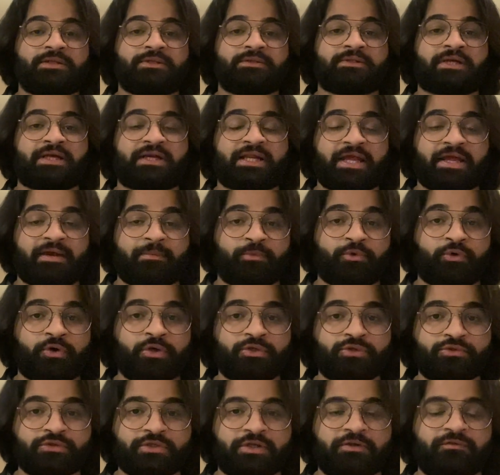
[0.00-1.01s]
that I am
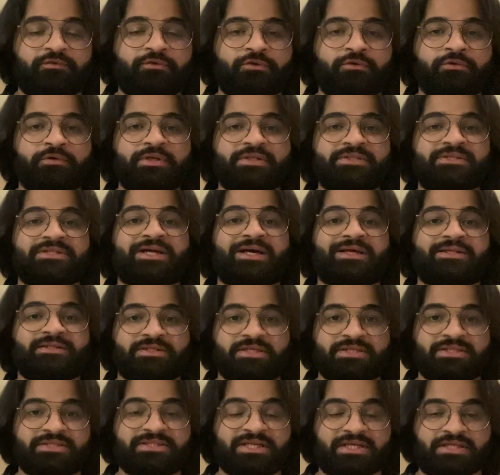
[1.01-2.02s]
going to give you is
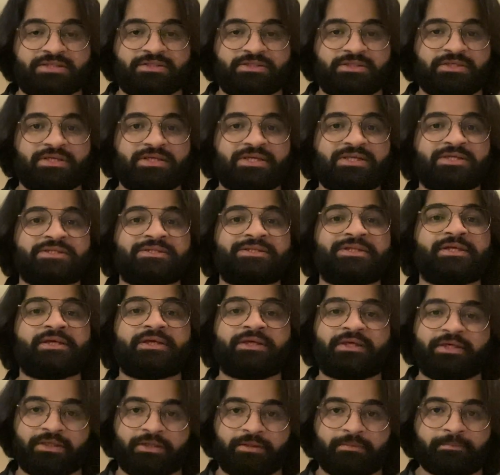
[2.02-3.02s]
consistency is the
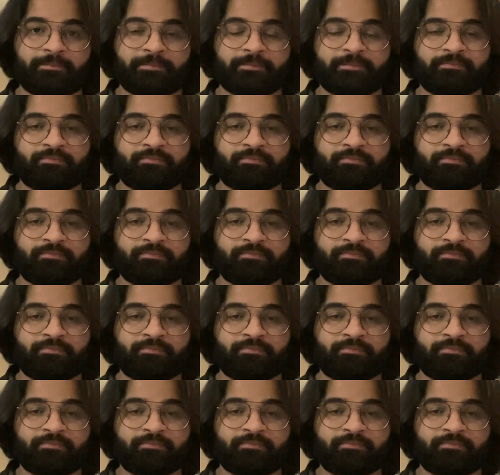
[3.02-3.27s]
key.